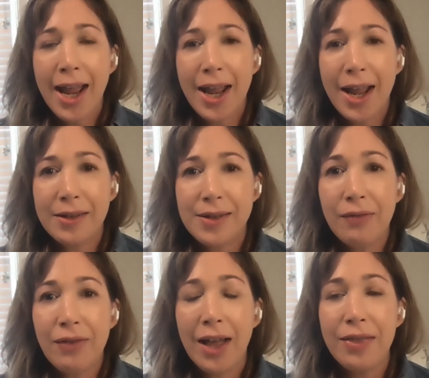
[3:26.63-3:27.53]
and
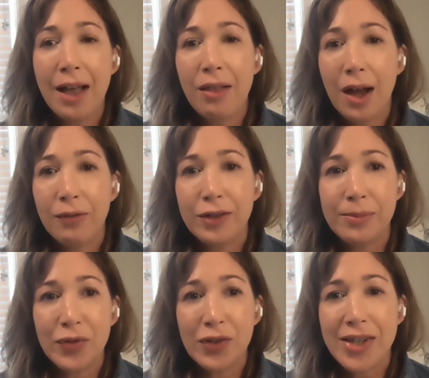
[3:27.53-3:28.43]
I've had that law firm
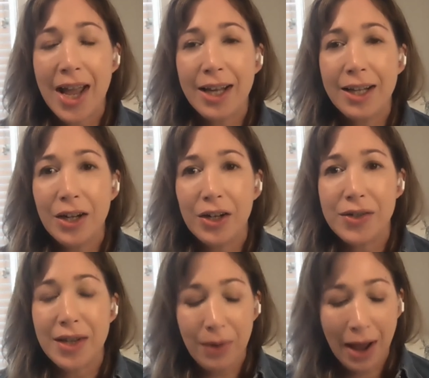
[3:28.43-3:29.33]
for 10
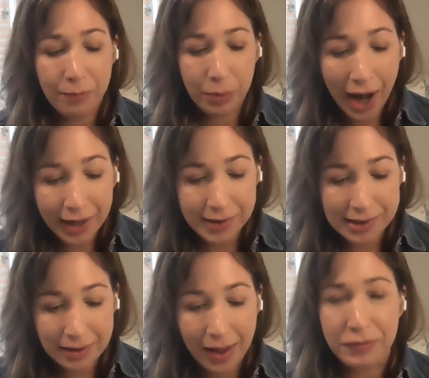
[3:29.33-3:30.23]
years and have
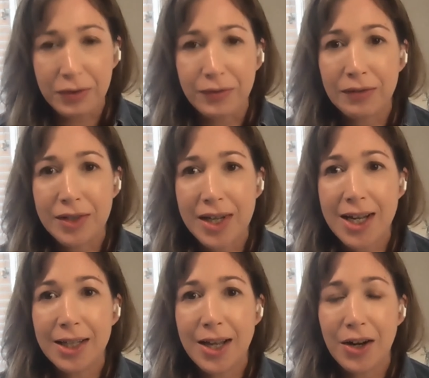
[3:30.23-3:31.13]
practiced law for
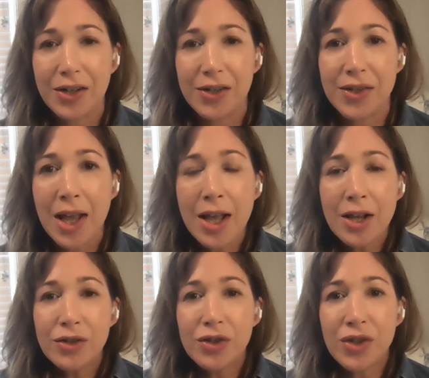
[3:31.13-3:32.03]
15 years.
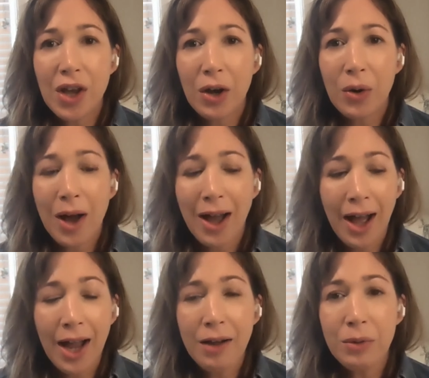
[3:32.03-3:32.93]
So
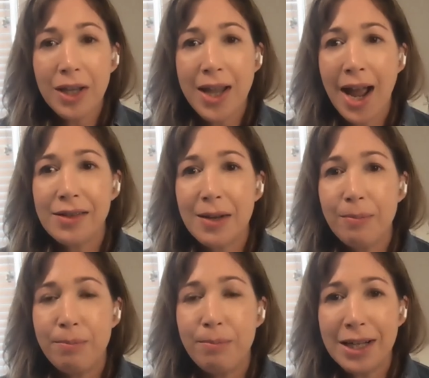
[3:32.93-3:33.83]
I really had to
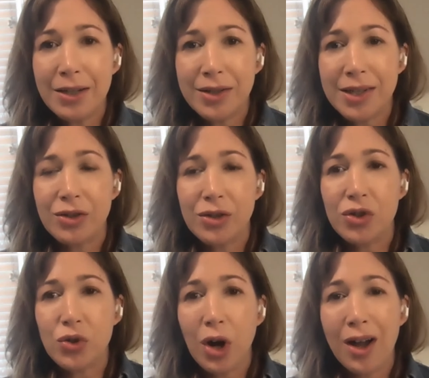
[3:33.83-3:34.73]
build a
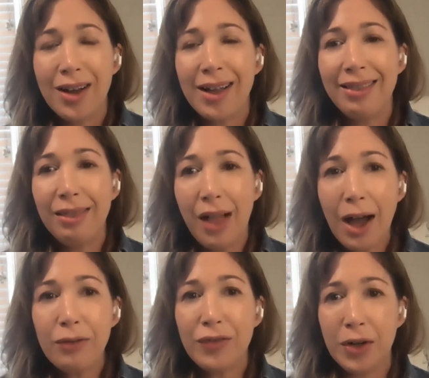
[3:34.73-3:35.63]
strong
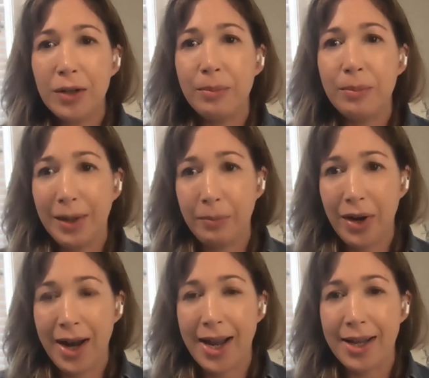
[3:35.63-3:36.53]
law firm
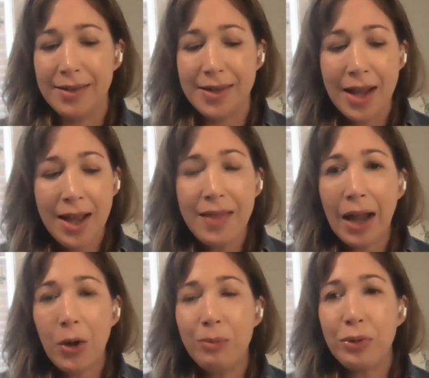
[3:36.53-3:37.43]
brand
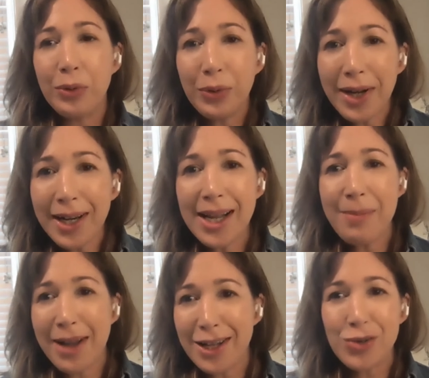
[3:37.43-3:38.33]
that could pretty
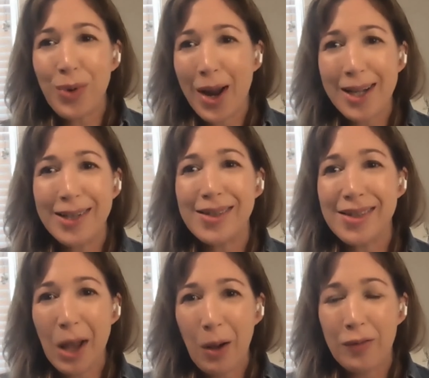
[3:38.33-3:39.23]
much run
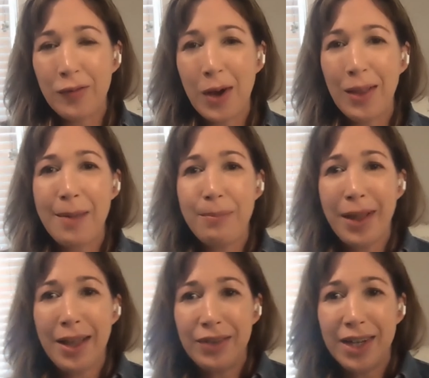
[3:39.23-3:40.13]
itself while I
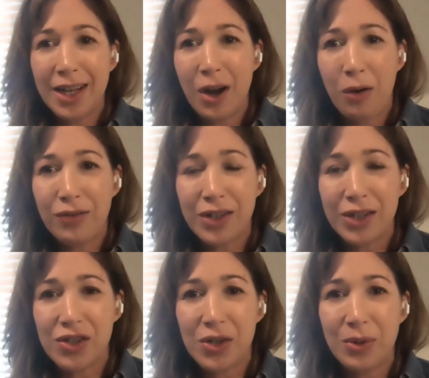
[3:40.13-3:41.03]
pivoted
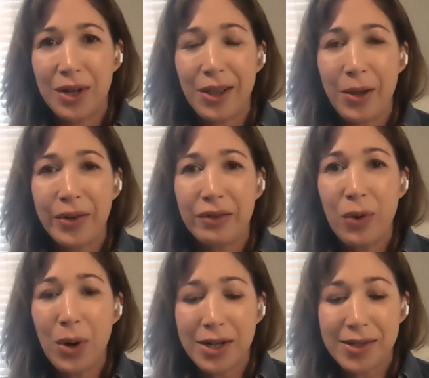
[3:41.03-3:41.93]
over to Hello
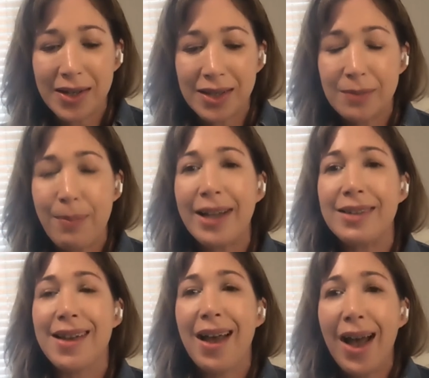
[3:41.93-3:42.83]
Divorce and spent
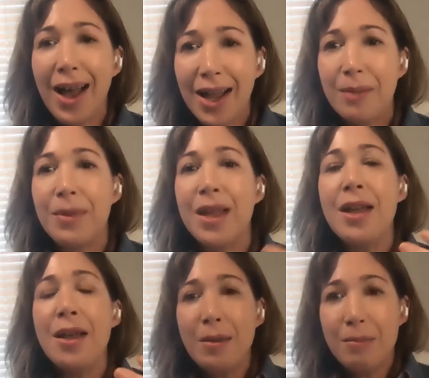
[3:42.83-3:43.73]
time
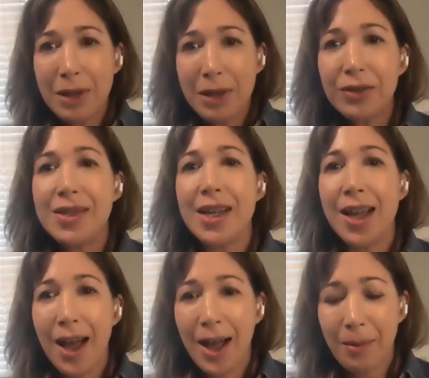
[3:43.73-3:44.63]

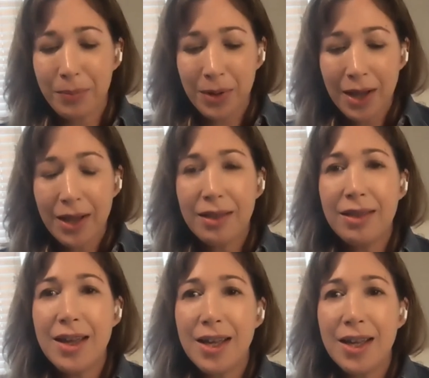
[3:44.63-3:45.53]
building up
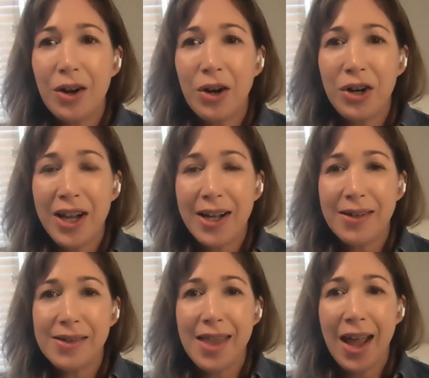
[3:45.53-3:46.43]
the
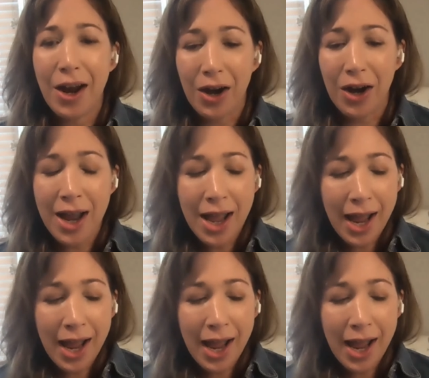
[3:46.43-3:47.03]
earnings there.